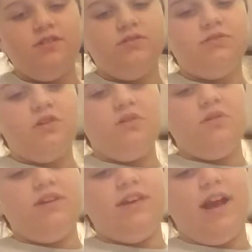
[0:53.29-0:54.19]
So
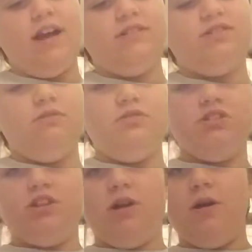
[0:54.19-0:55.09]
yeah, so we're
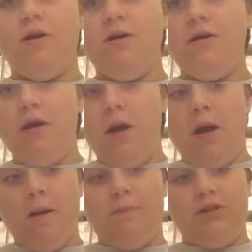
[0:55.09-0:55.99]
just going to
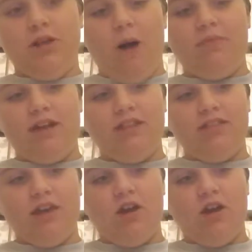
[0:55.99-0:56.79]
plop that in there.